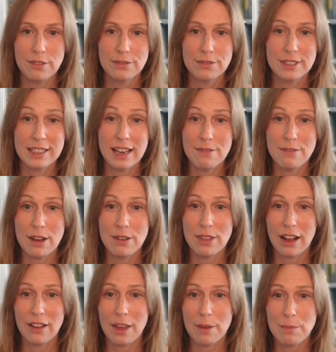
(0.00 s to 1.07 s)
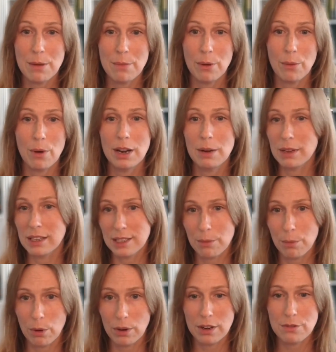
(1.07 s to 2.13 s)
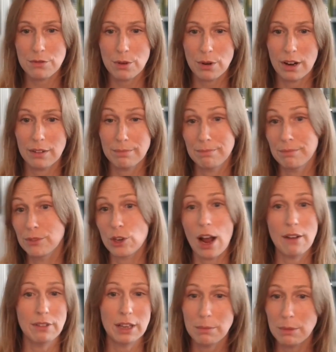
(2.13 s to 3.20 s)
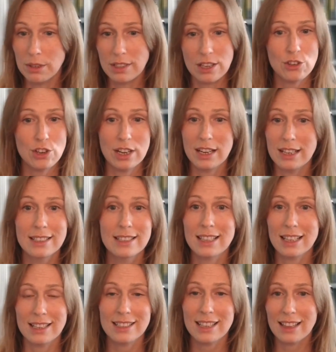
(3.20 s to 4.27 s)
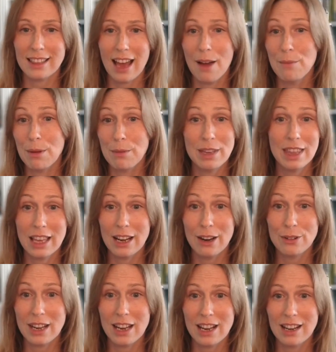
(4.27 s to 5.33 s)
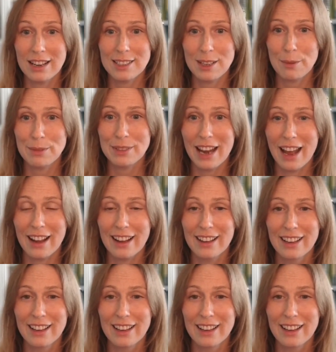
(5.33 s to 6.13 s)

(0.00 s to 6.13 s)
stuff out there that people want to be supported for, traveling musicians, things like that. Maybe they don't need a Substack.